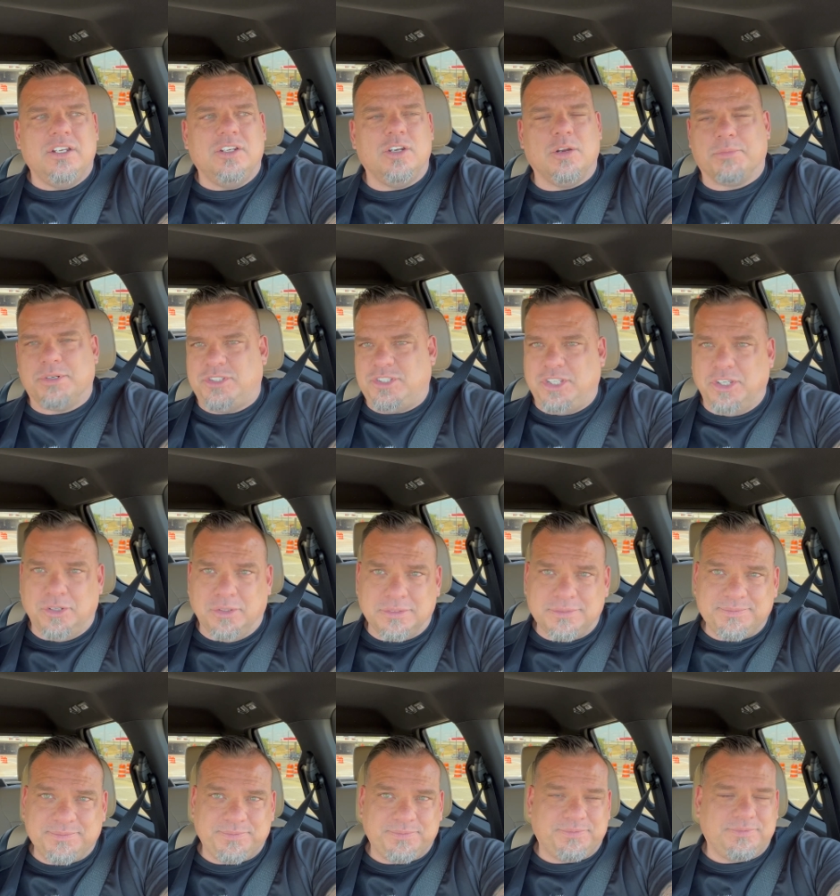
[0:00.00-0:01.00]
Number two,
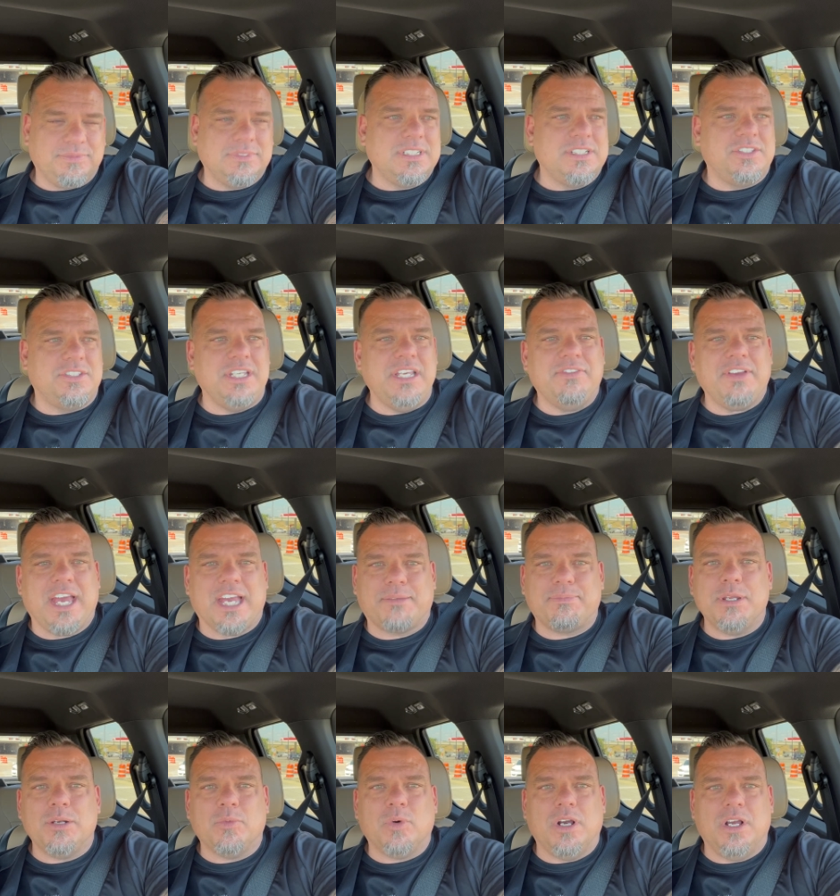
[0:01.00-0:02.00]
Steve
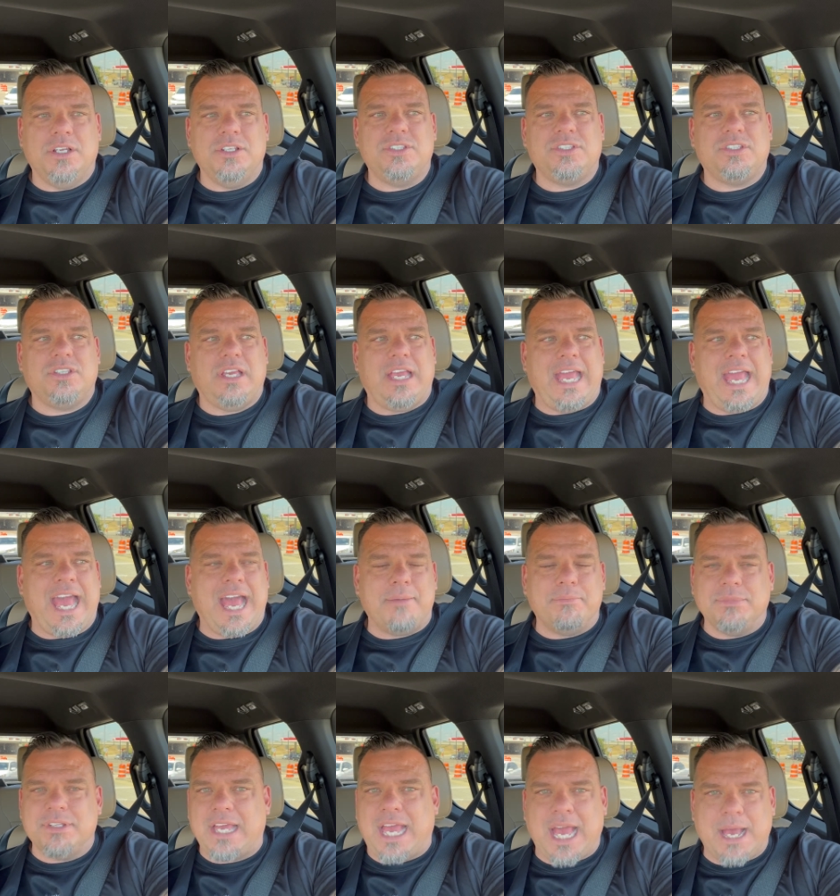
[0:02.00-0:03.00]
Hechtman was
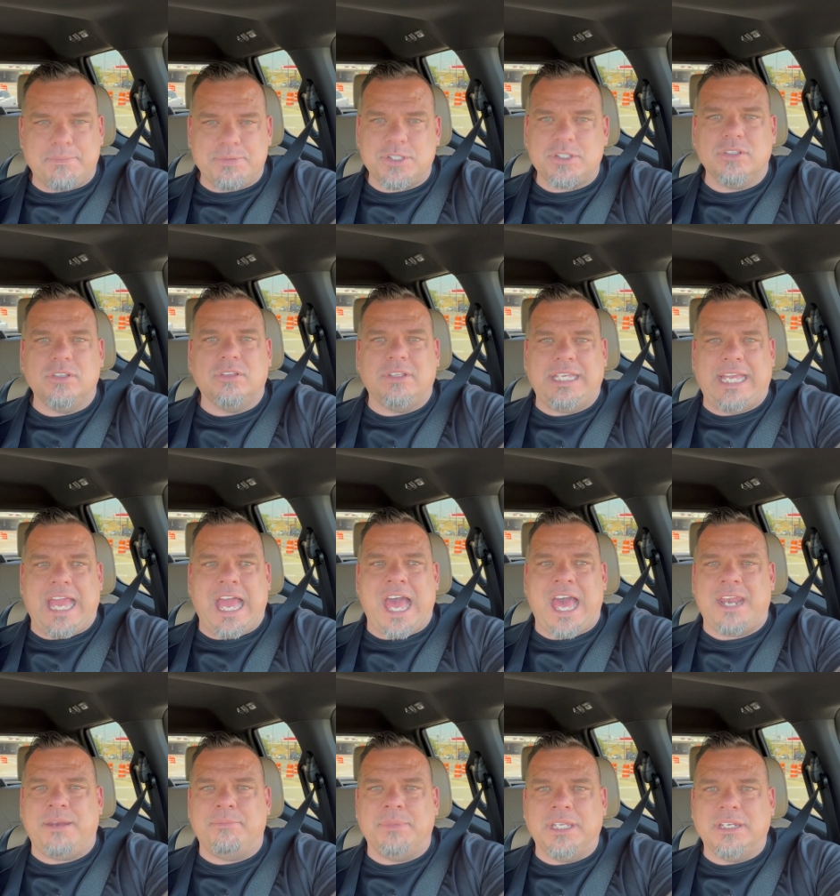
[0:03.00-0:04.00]
ab- absolutely
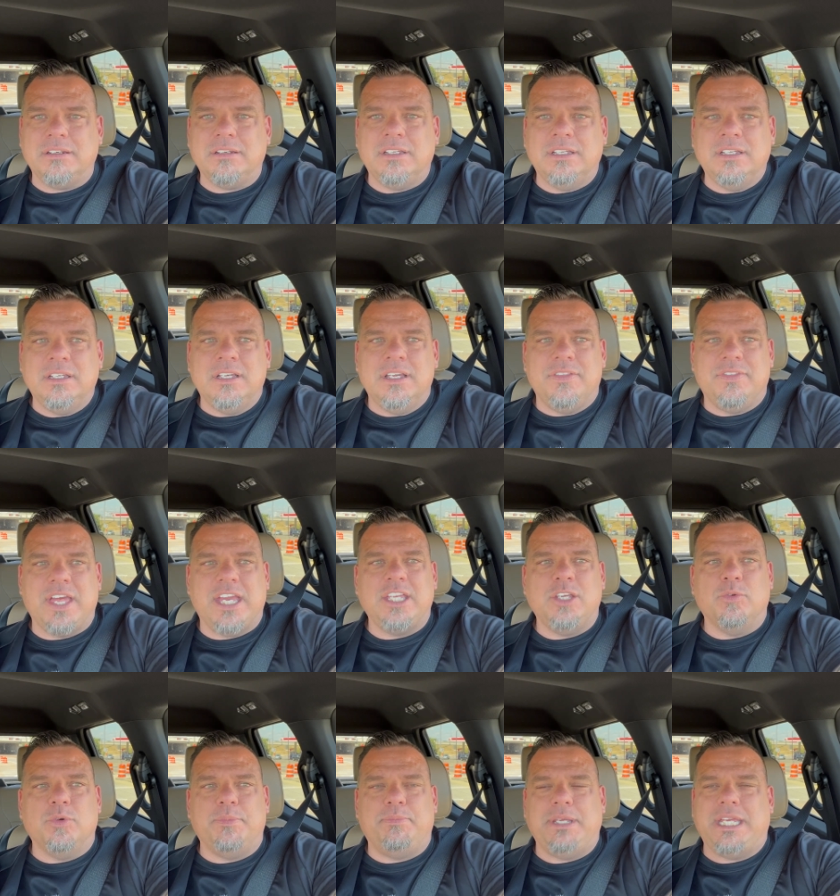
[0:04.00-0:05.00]
adamant that
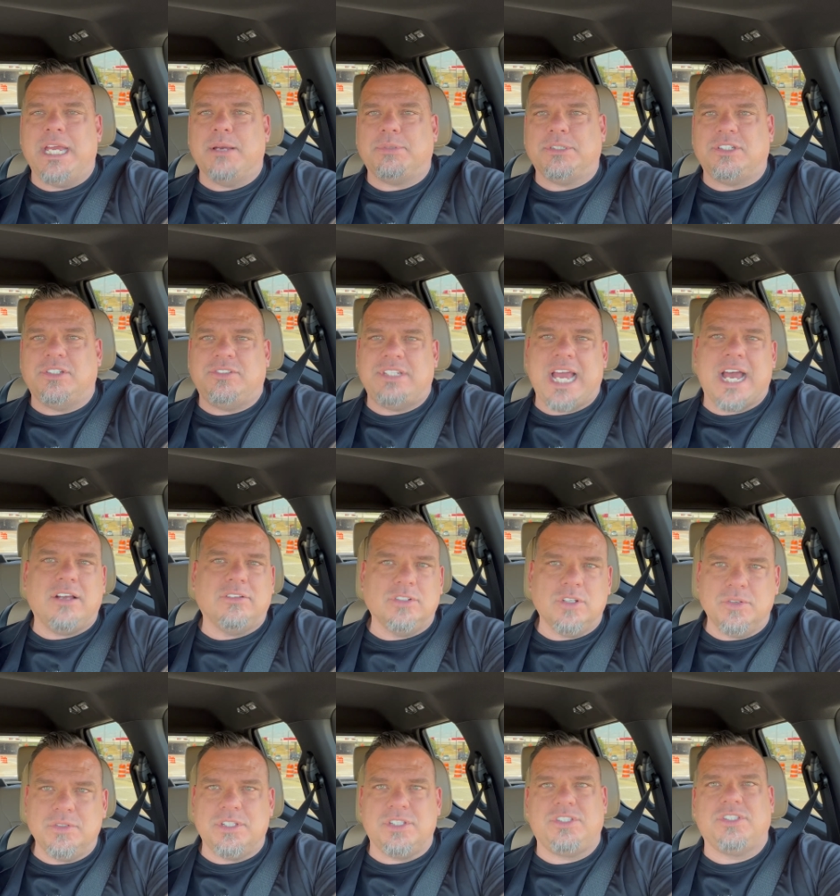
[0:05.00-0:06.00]
you would be able to
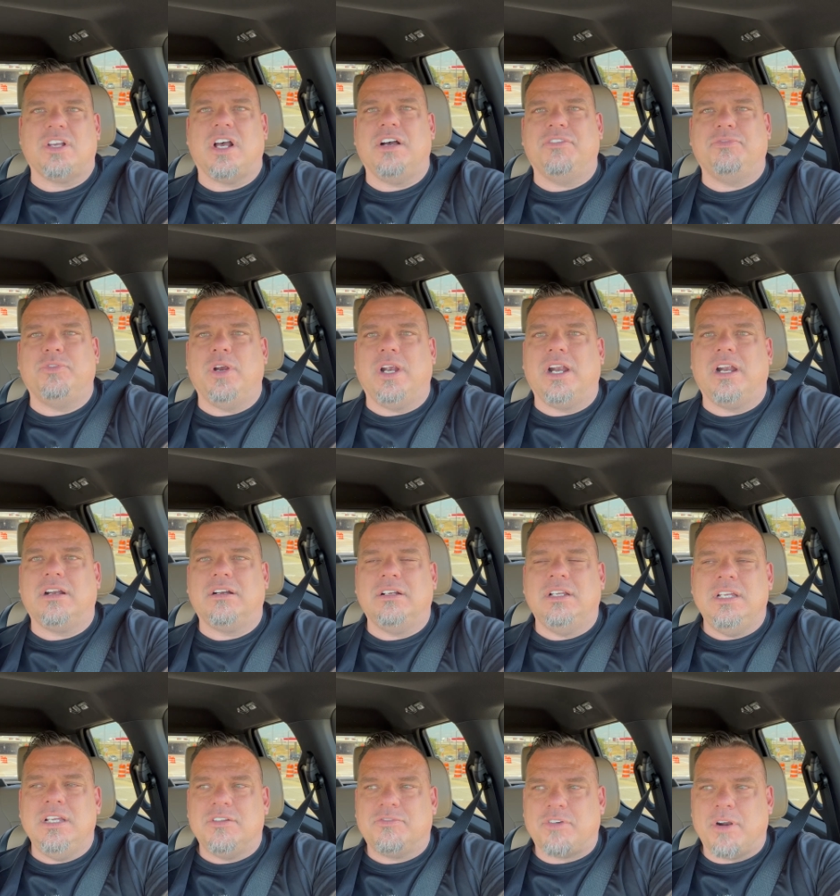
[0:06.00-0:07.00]
download the software
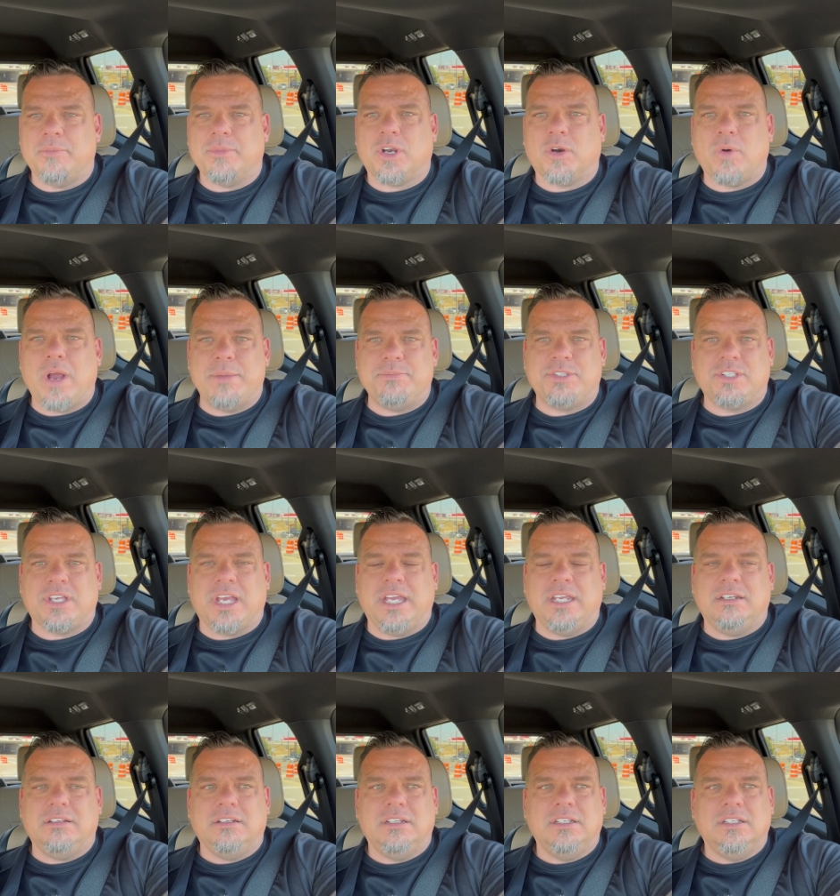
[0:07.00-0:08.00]
from their
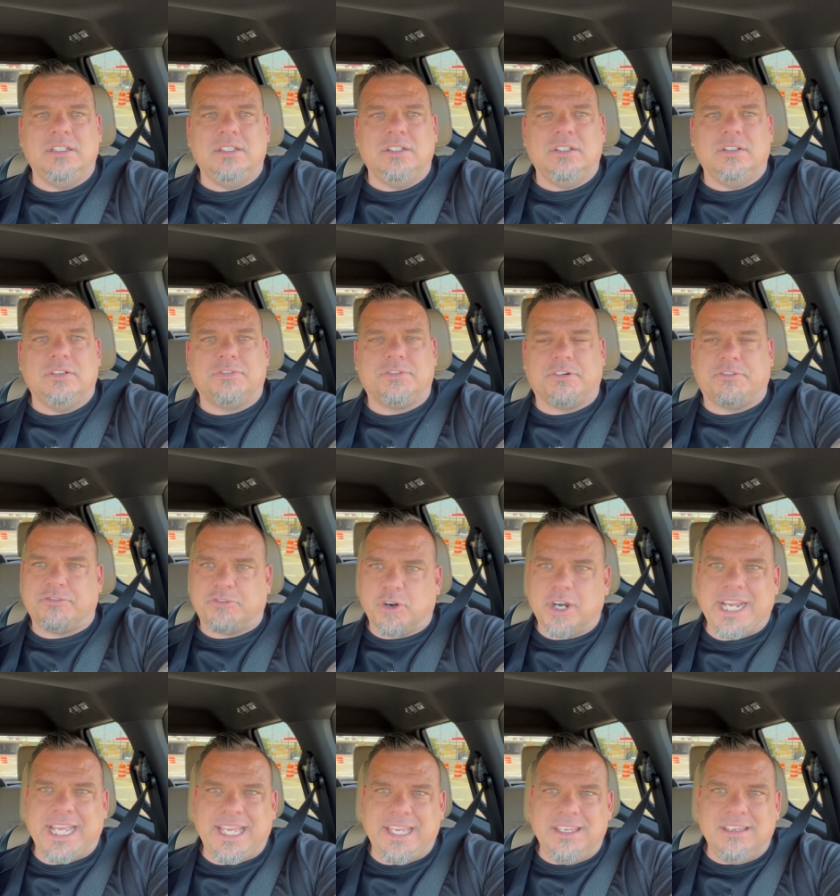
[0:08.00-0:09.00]
website for
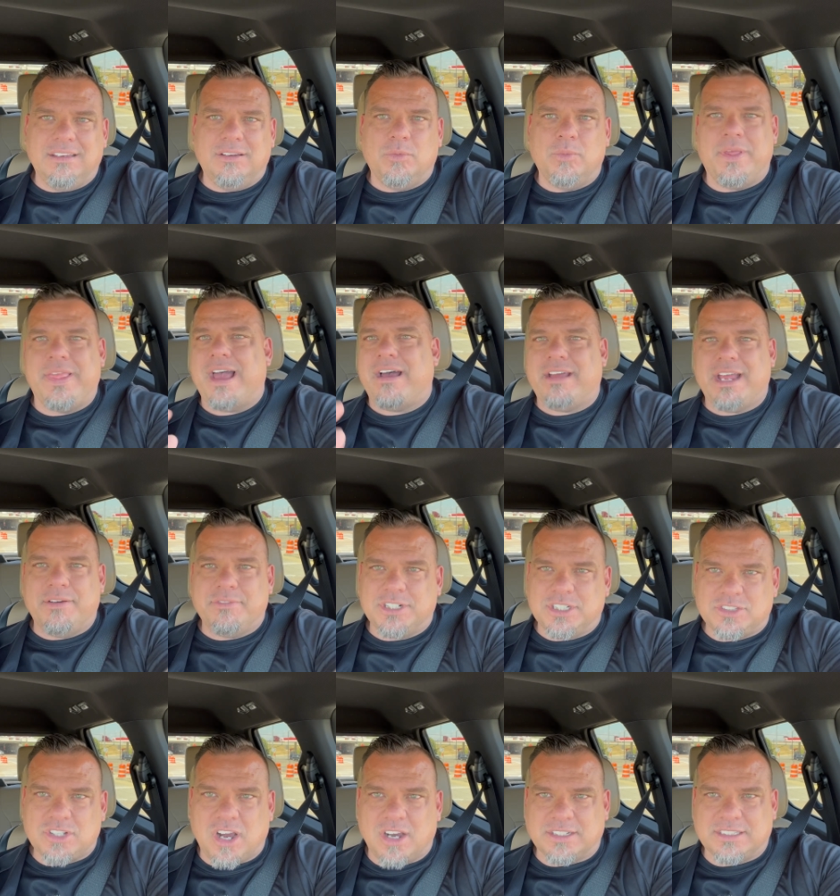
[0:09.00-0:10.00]
free without having to
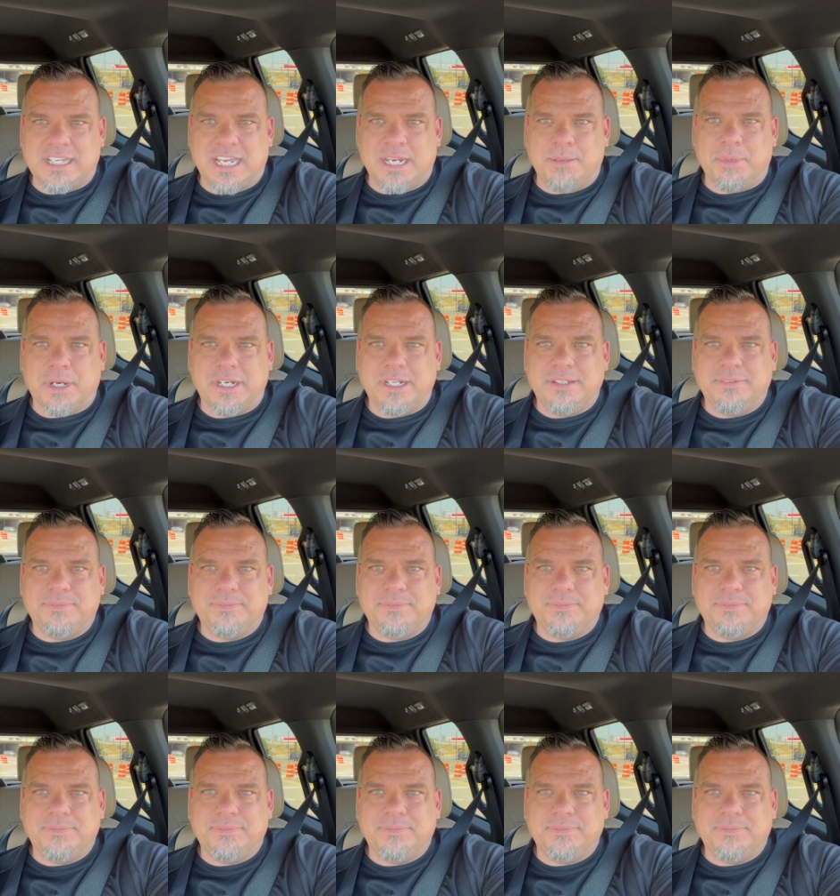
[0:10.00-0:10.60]
talk to anybody.